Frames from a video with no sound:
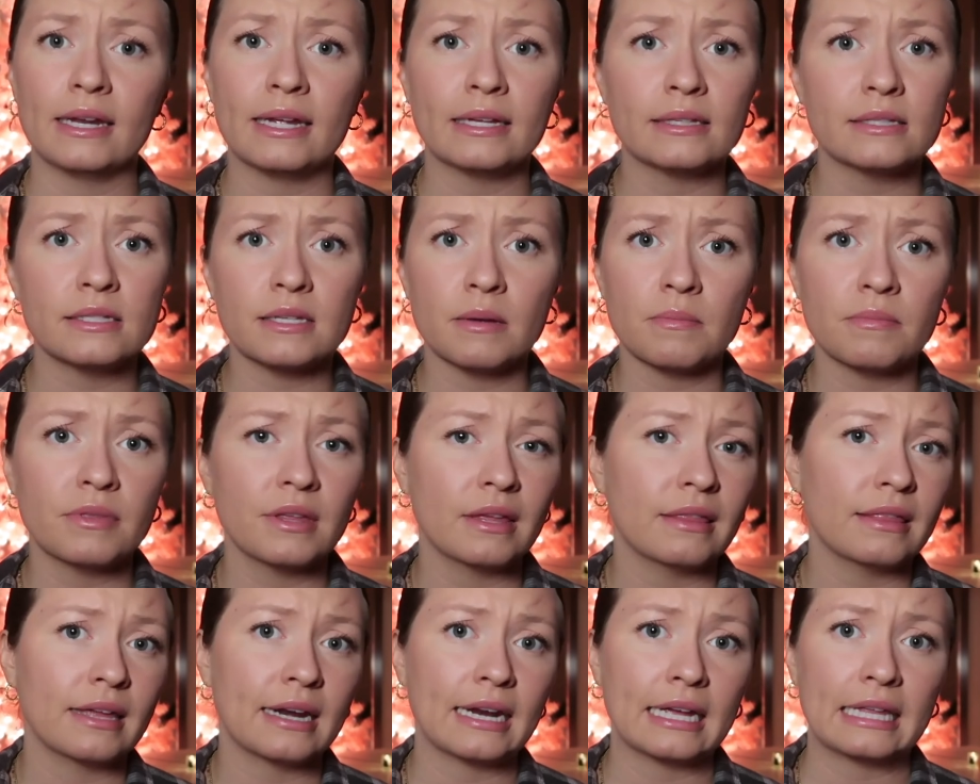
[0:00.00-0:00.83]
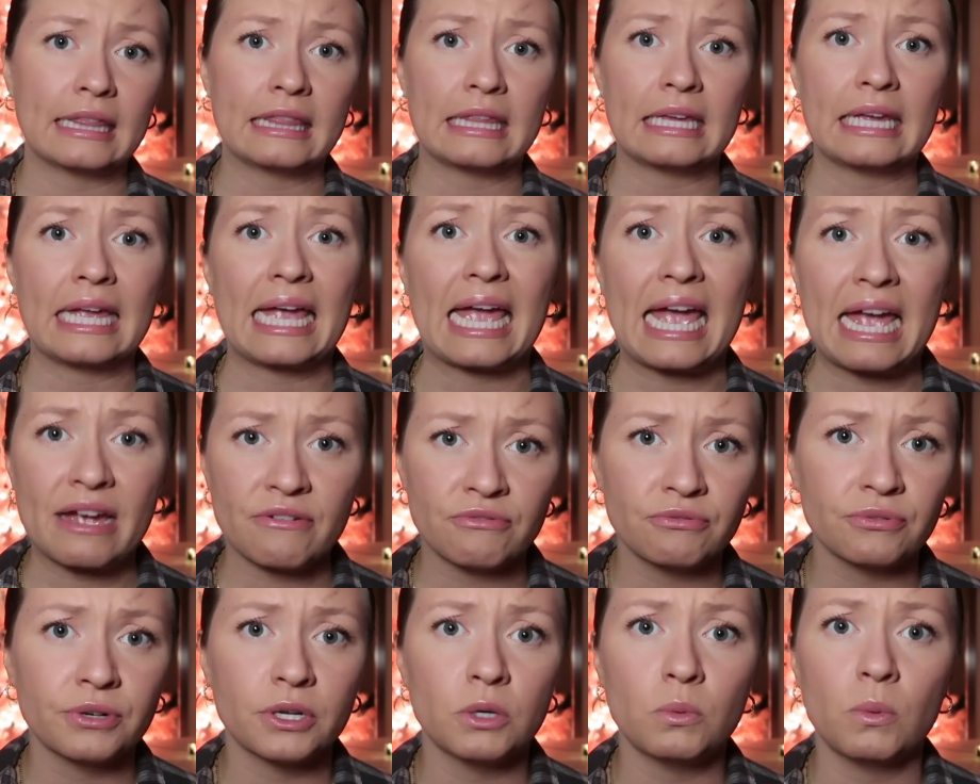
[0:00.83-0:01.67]
It's something that I think
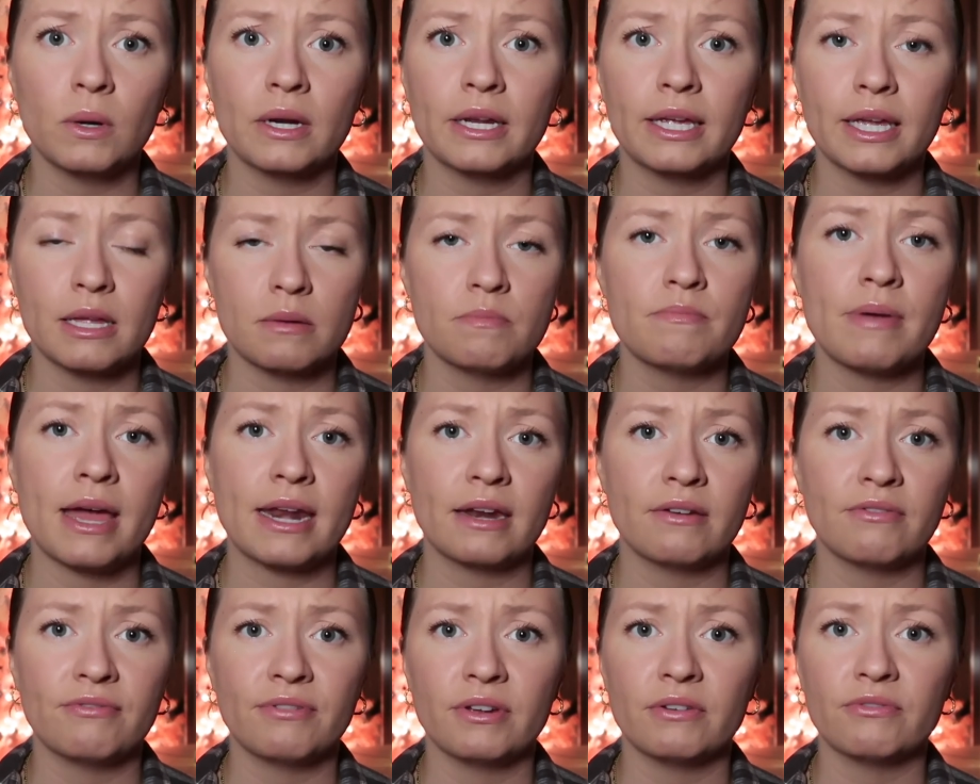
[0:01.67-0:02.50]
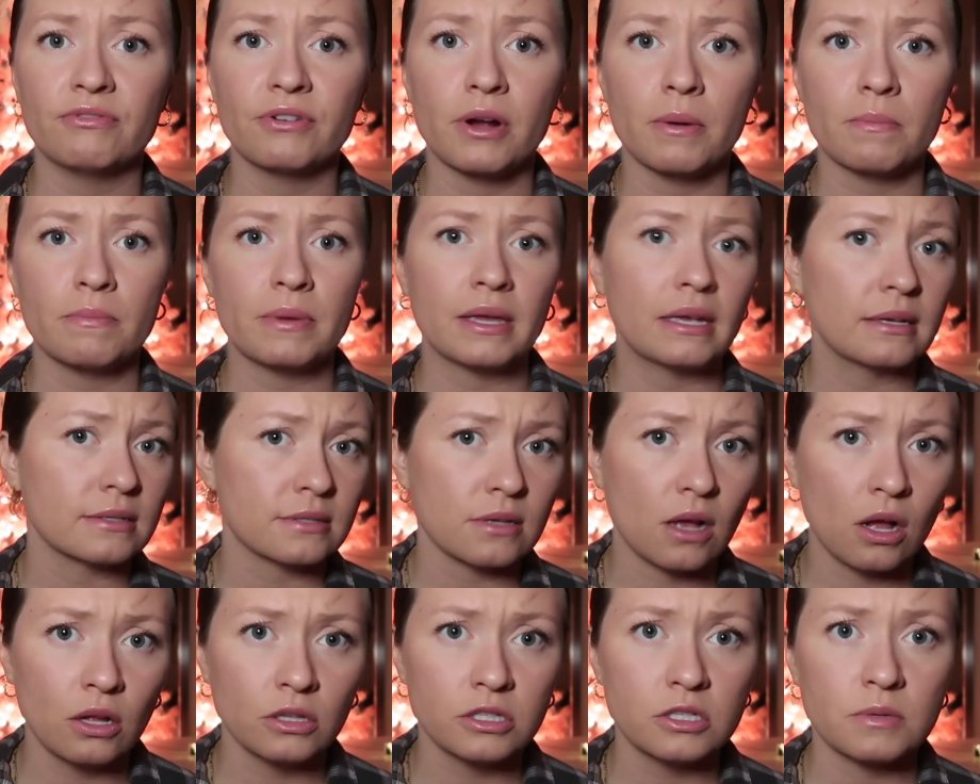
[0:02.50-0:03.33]
everyone can benefit benefit from because
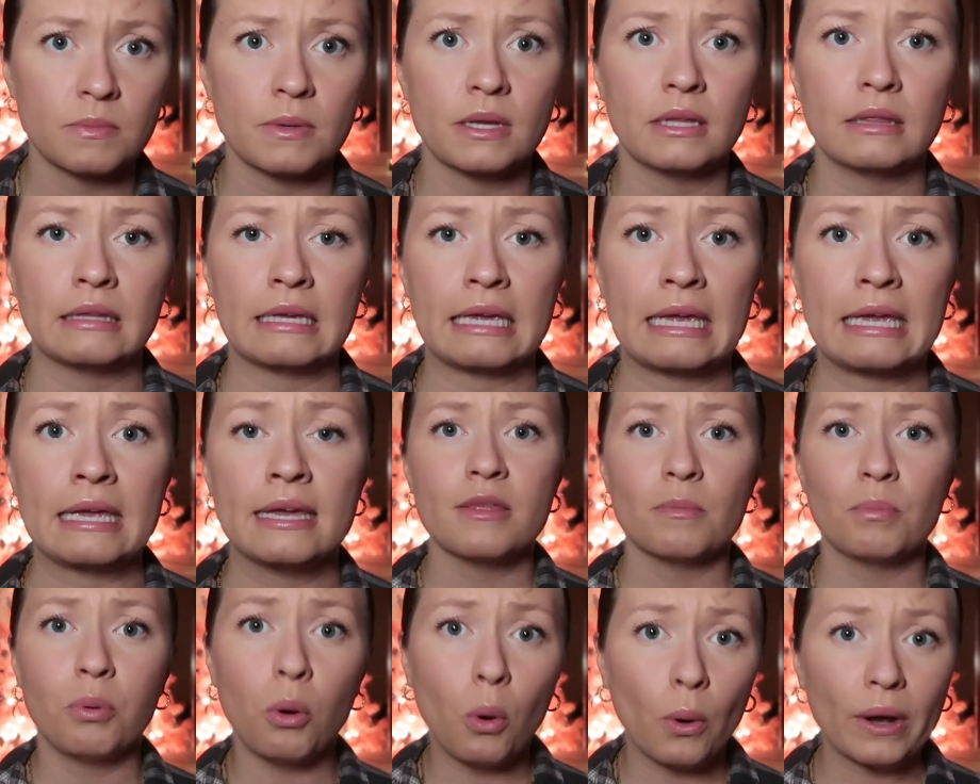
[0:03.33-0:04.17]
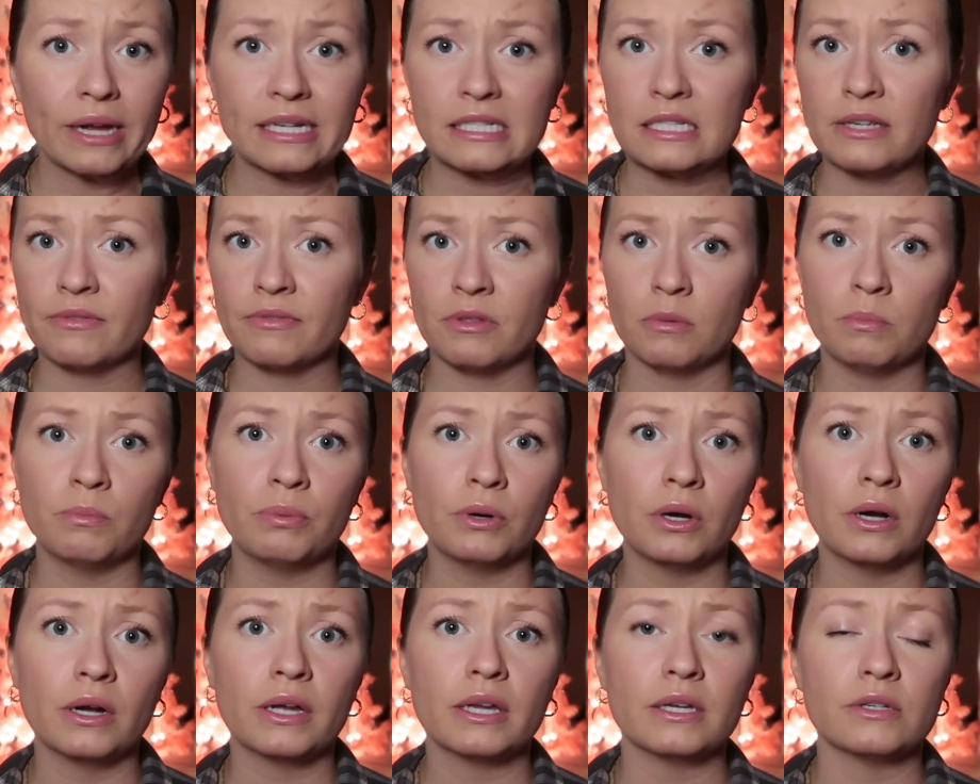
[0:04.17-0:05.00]
ultimately the point of the
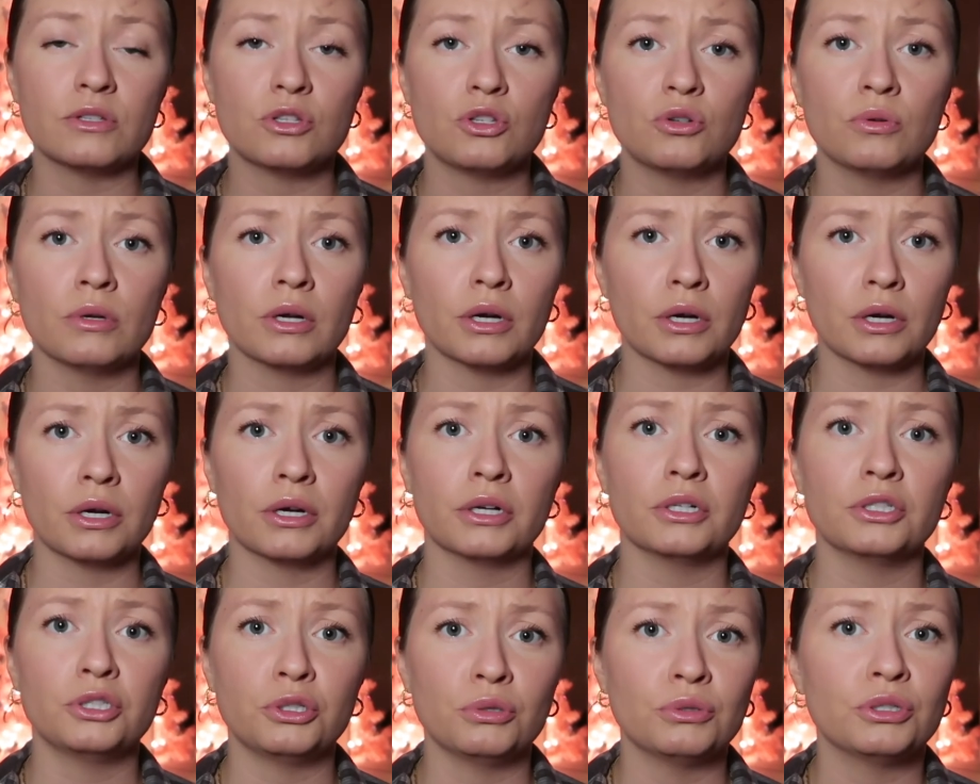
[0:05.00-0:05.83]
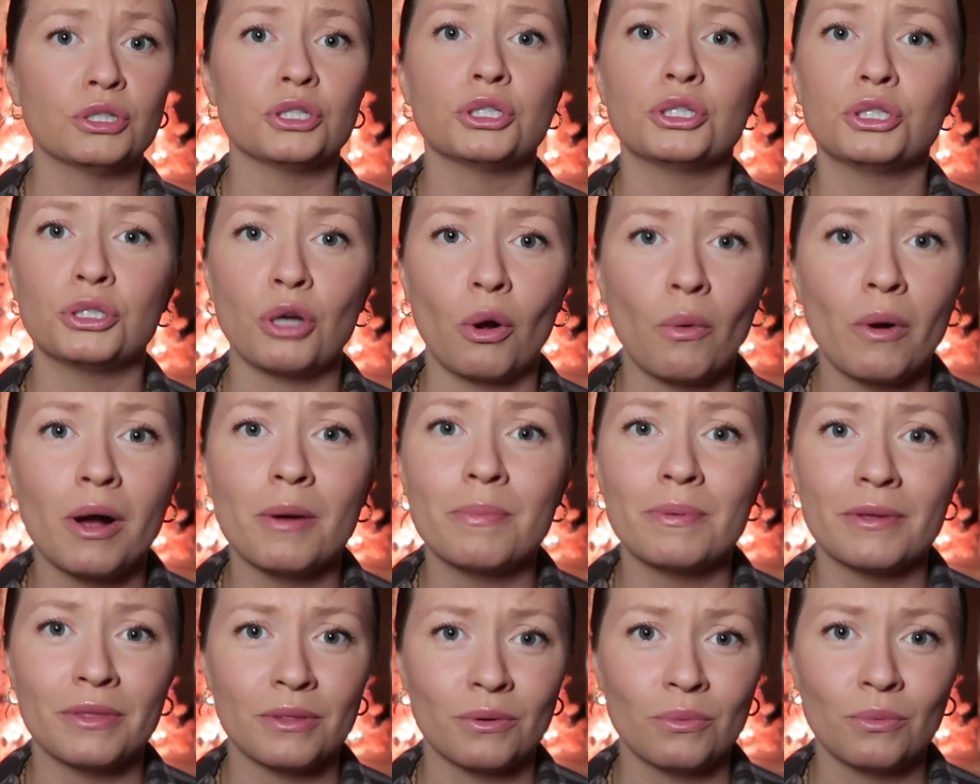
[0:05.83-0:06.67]
book is to encourage you to show
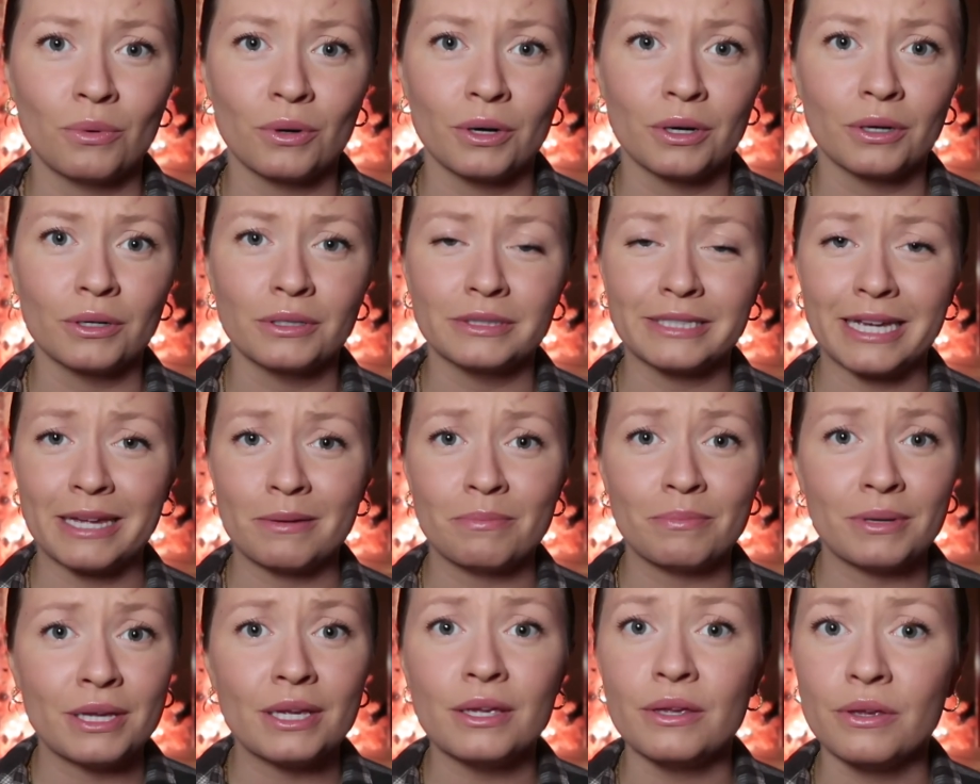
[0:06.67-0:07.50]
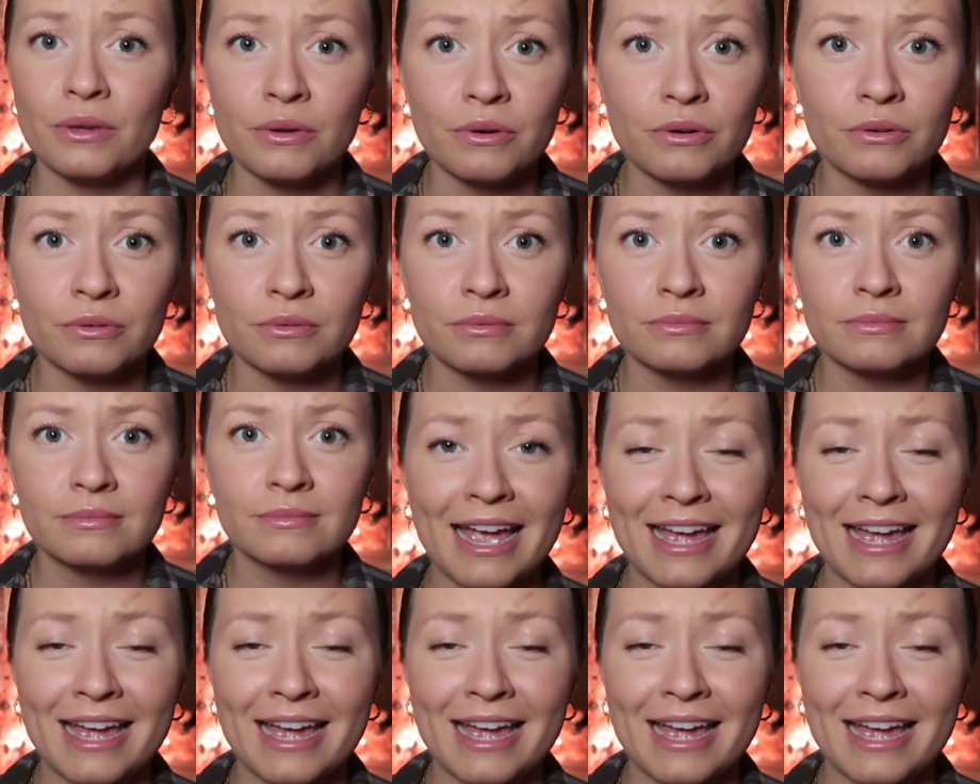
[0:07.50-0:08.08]
up in the world and be you